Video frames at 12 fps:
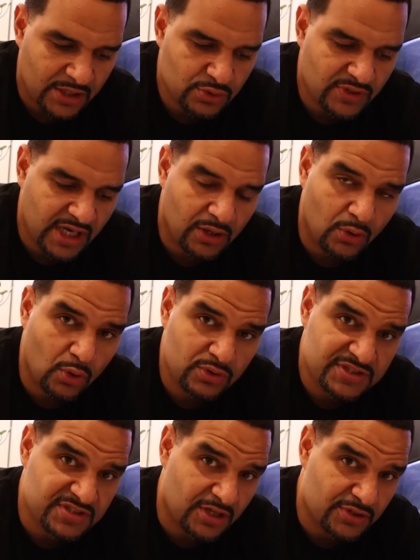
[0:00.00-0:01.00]
you've got all
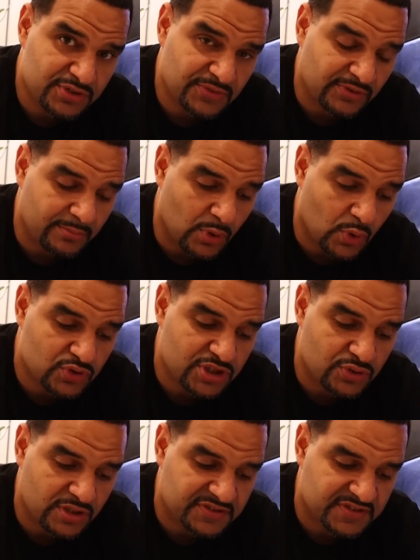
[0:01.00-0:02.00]
these other different modes
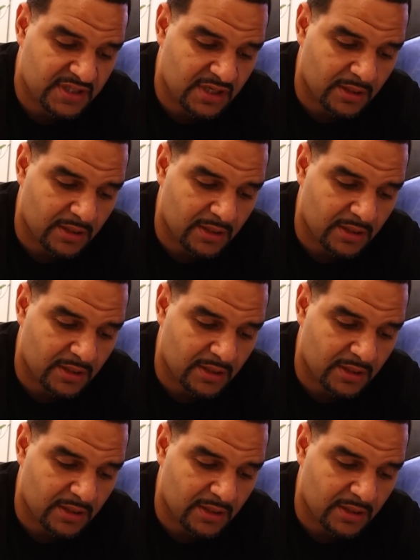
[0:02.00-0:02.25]
that you can set